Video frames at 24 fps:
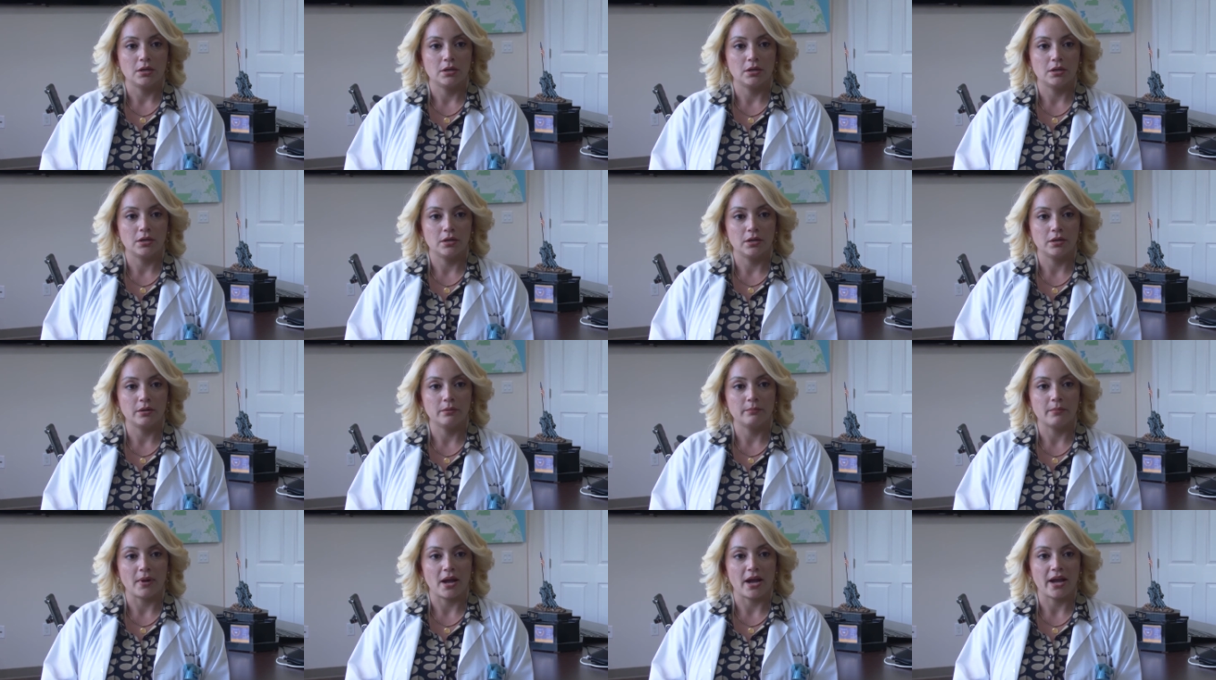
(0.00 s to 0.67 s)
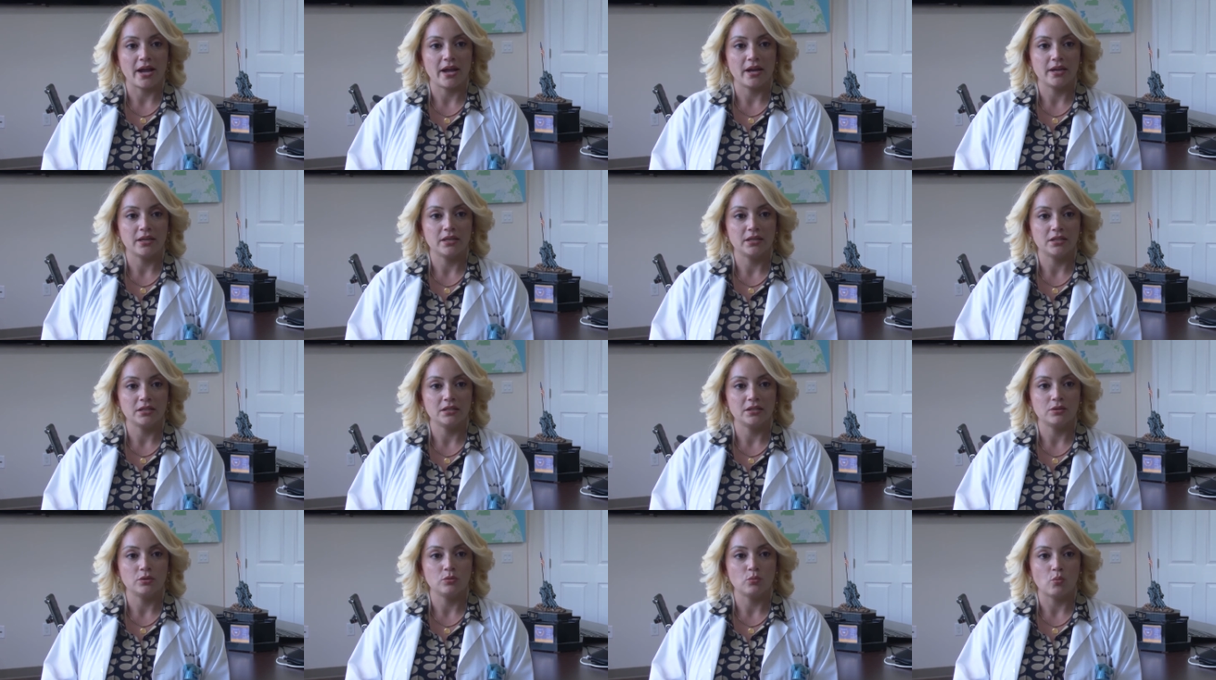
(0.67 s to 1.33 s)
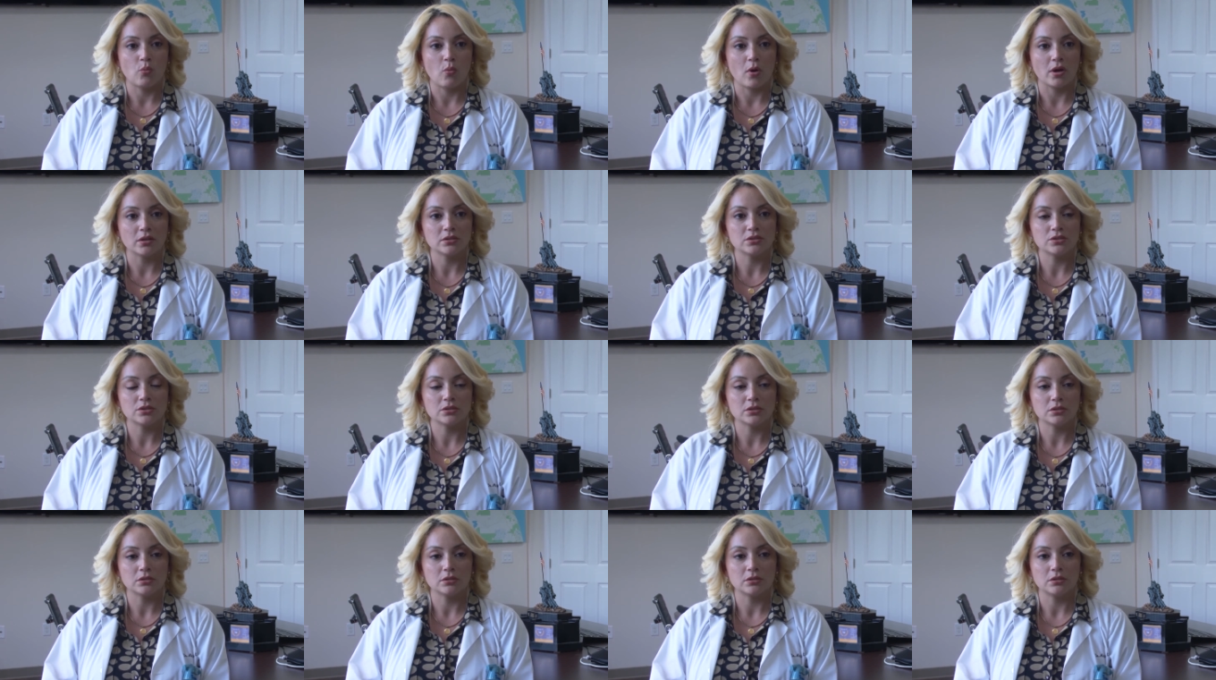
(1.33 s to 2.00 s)
Um, I want
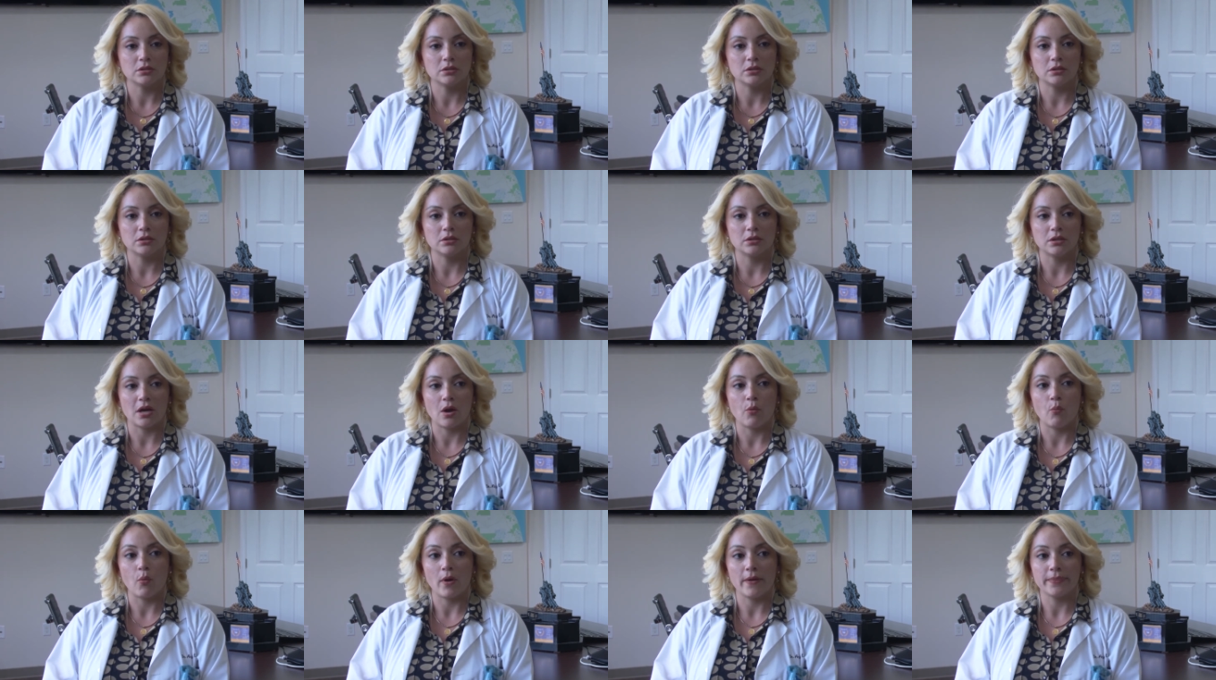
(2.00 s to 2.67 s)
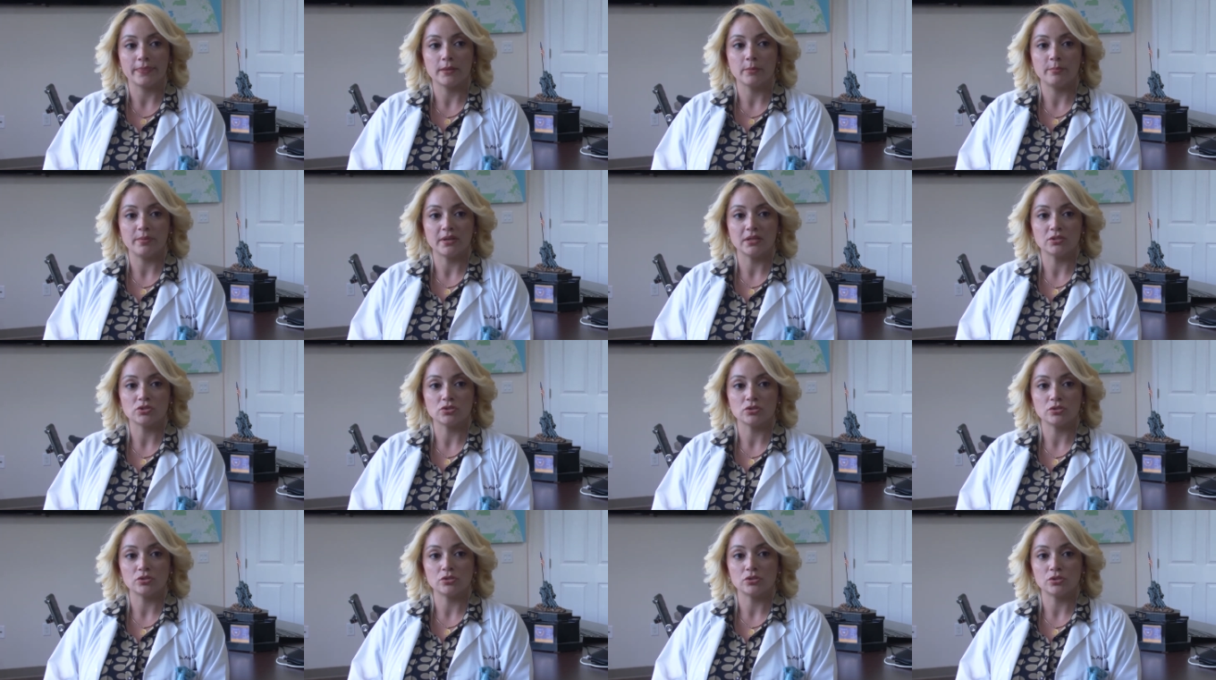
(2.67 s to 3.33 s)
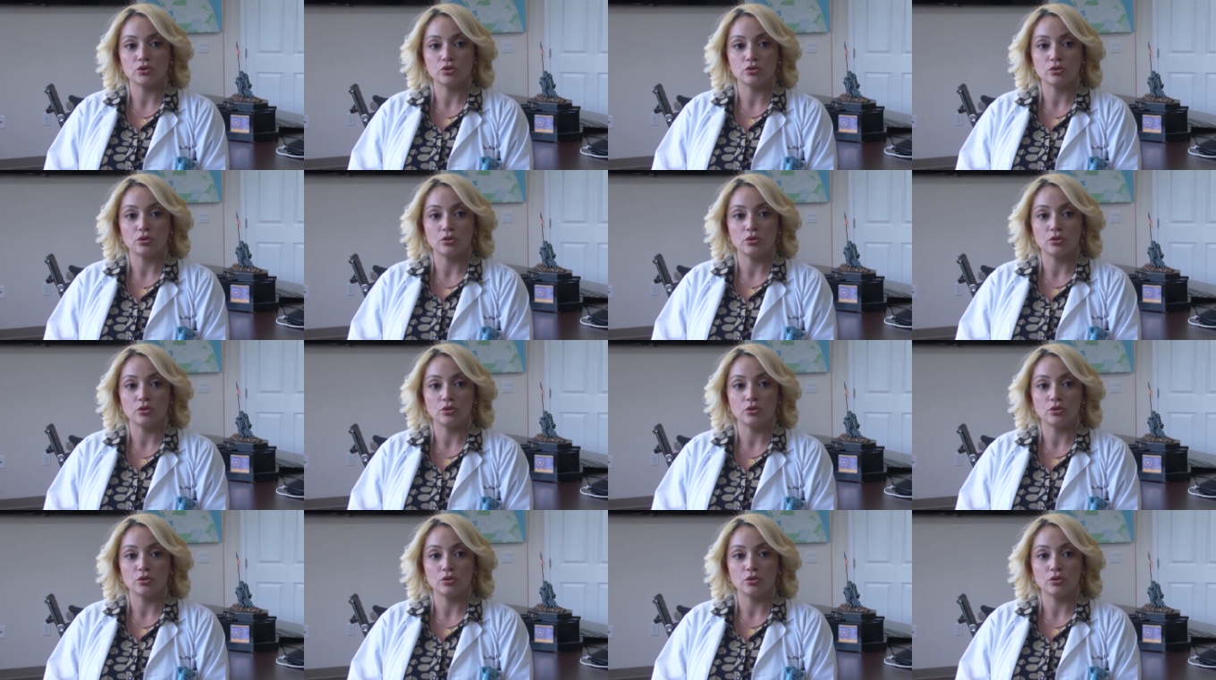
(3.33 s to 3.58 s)
to I want the patients